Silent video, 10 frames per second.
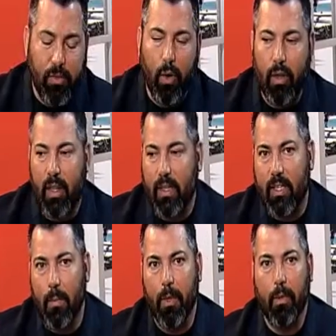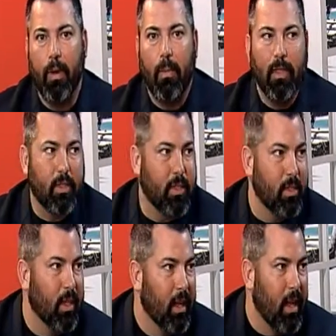for it the next time you're in Publix.
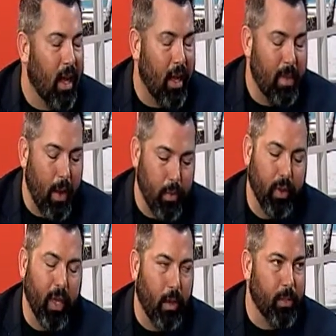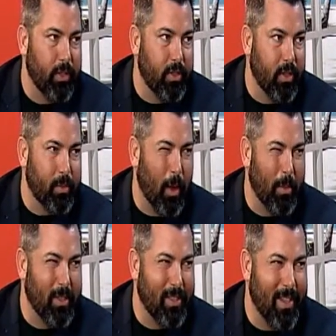Um, that would really help this this small
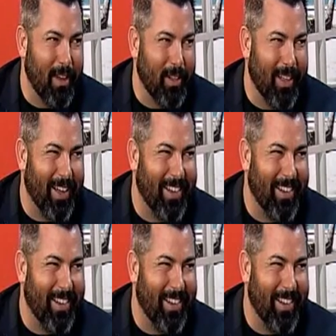business out a lot.